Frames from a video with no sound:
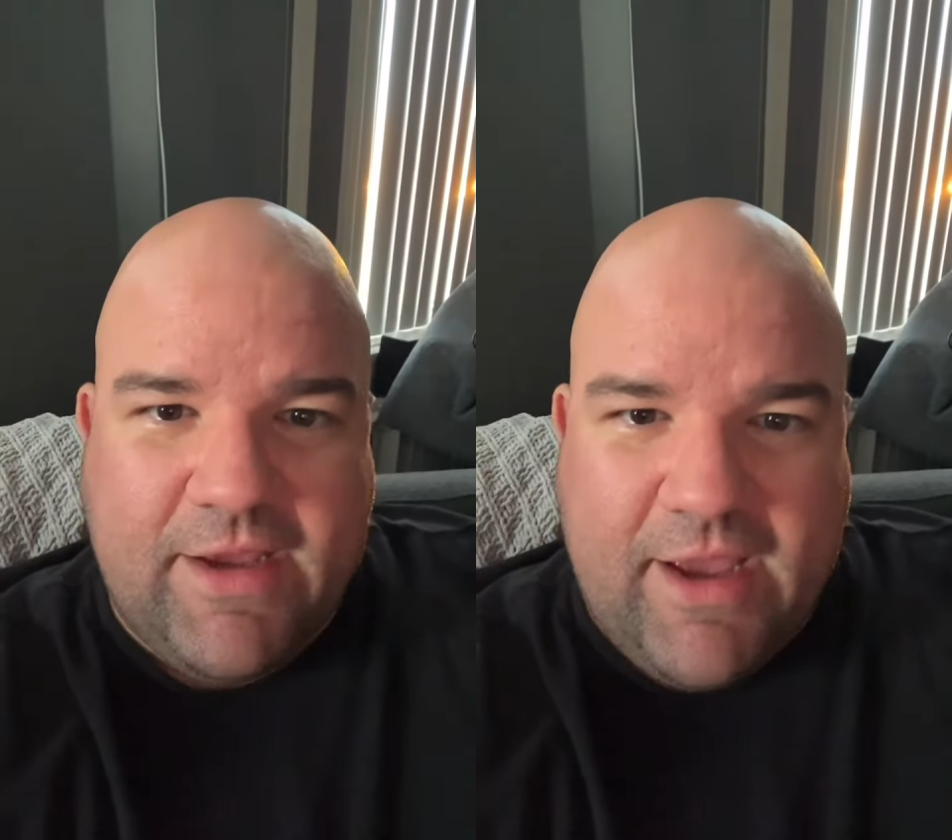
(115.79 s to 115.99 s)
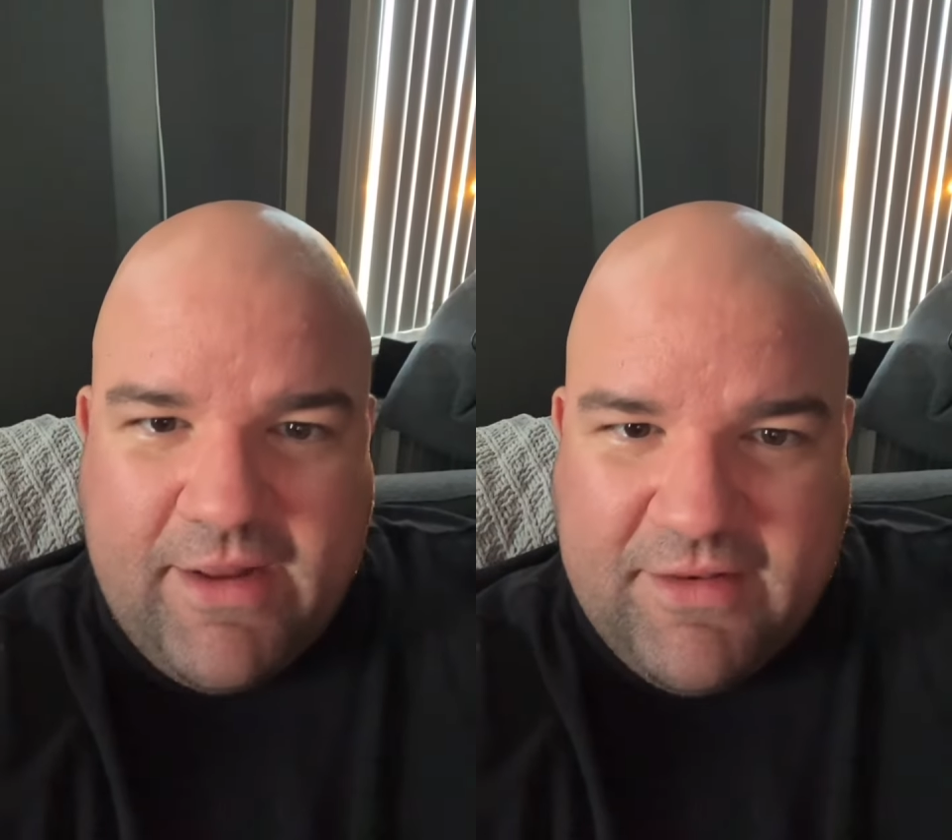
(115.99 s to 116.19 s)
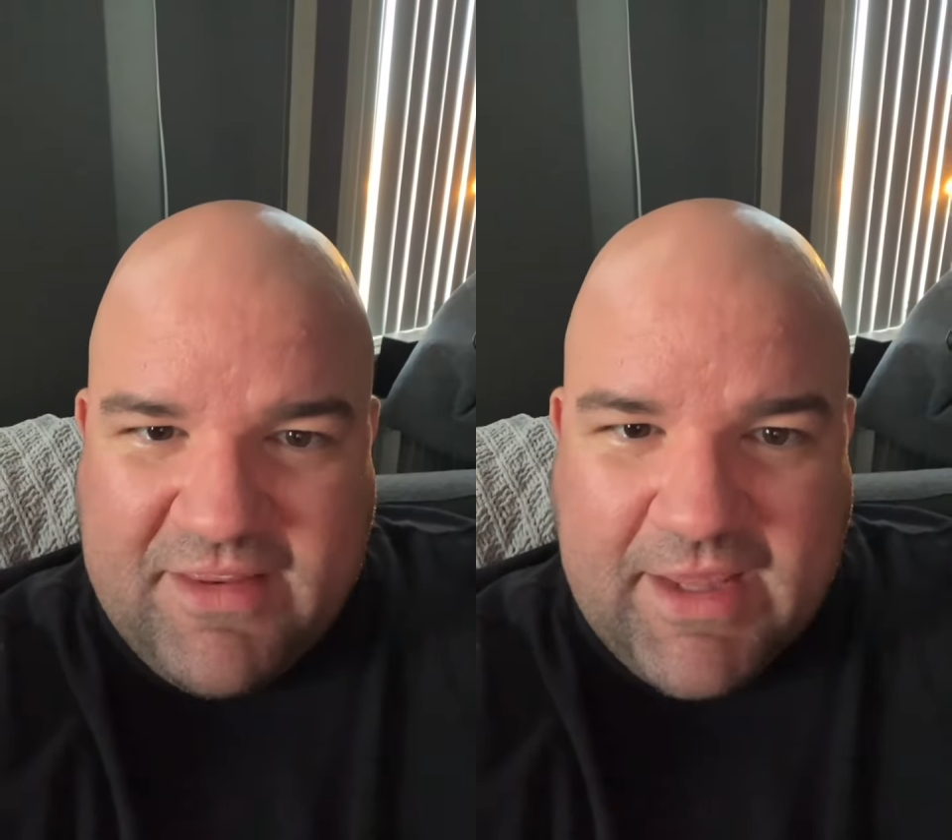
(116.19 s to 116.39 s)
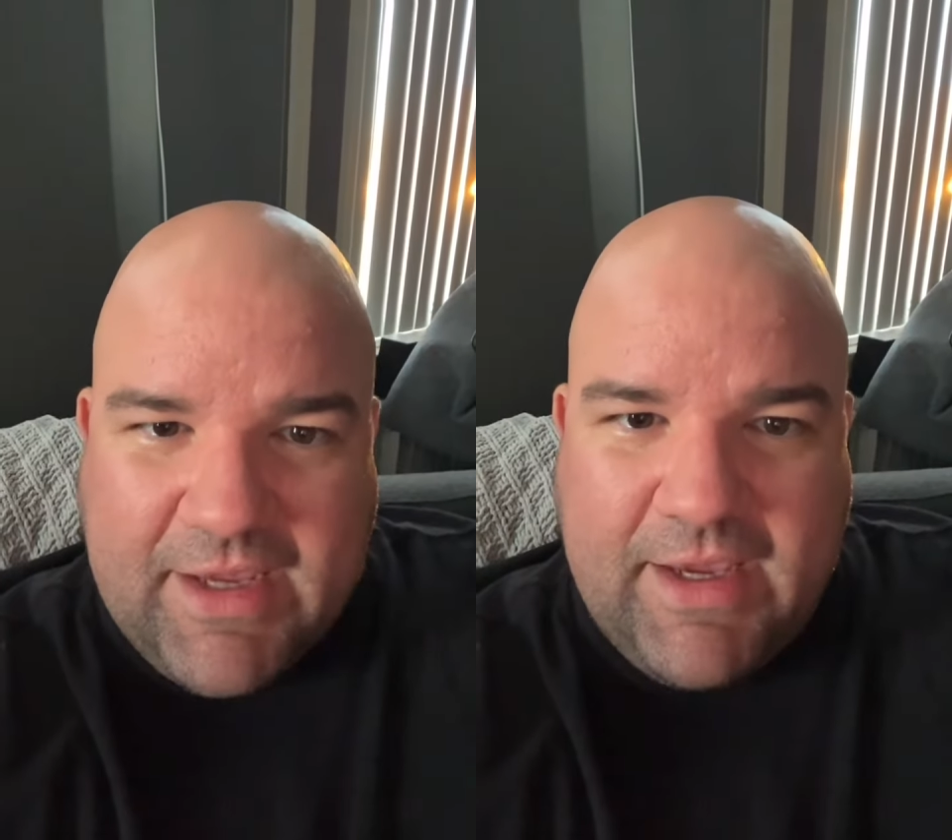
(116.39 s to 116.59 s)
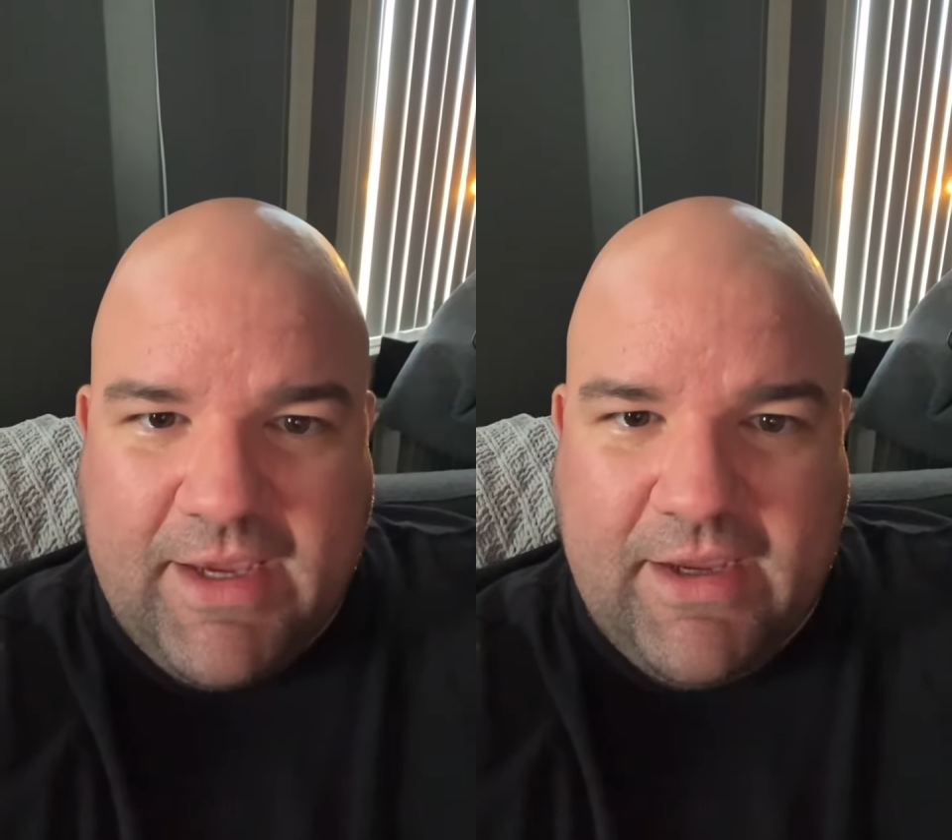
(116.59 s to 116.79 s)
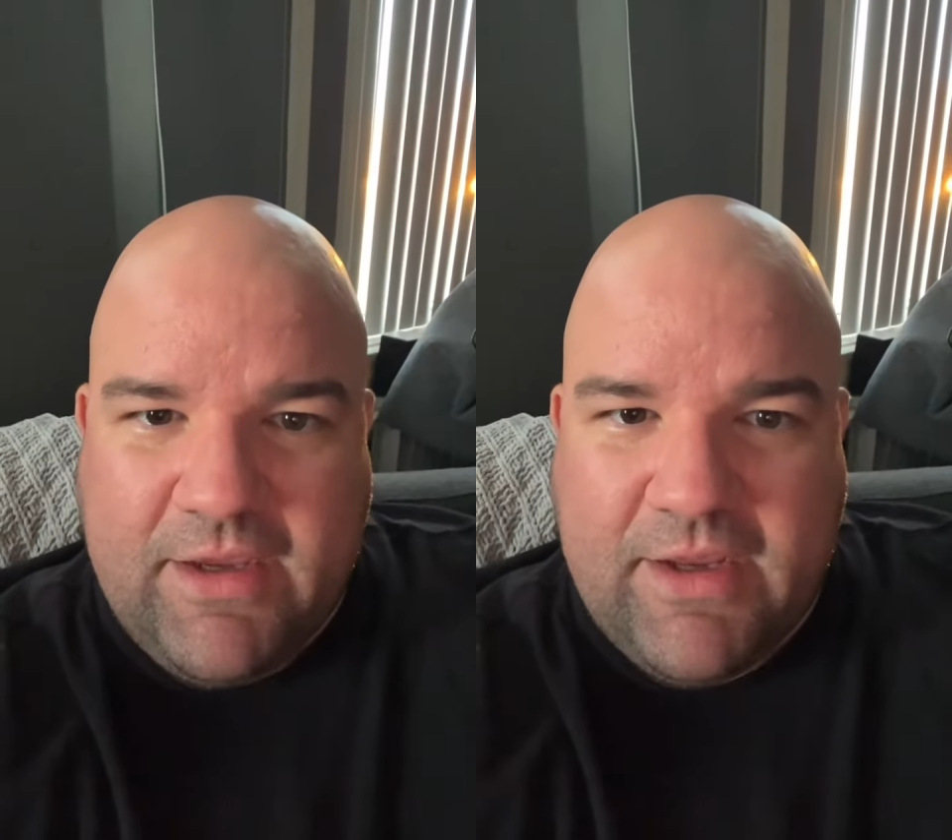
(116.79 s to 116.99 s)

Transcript: and thinking.